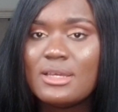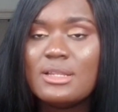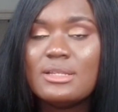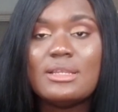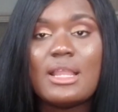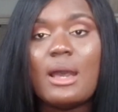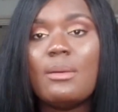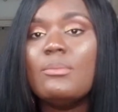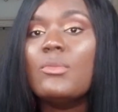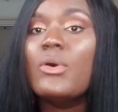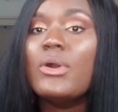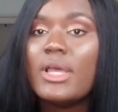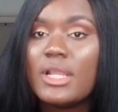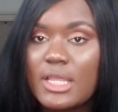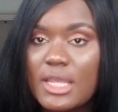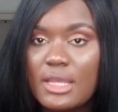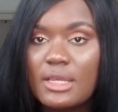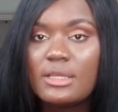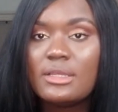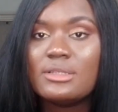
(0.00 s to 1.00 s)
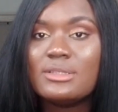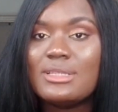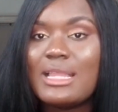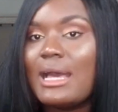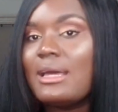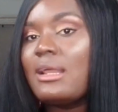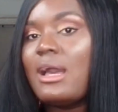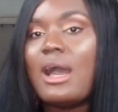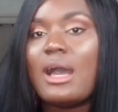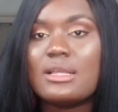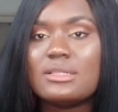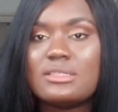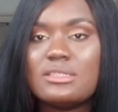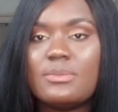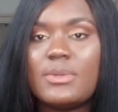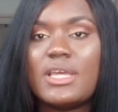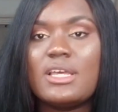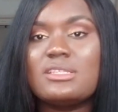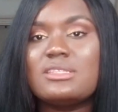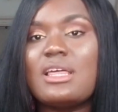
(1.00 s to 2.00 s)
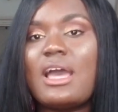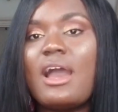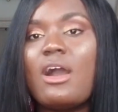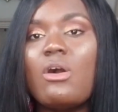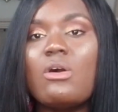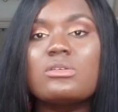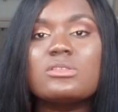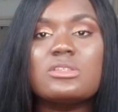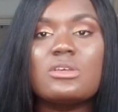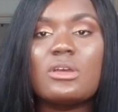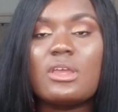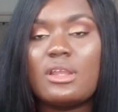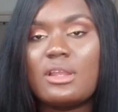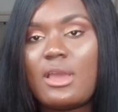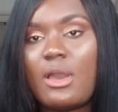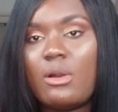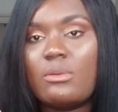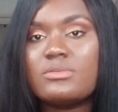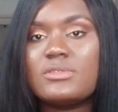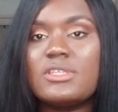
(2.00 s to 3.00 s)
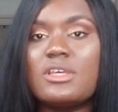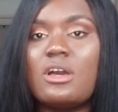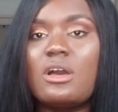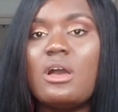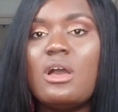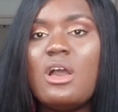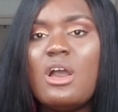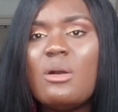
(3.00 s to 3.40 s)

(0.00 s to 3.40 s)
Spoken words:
not boiling, not hot, because that also can help to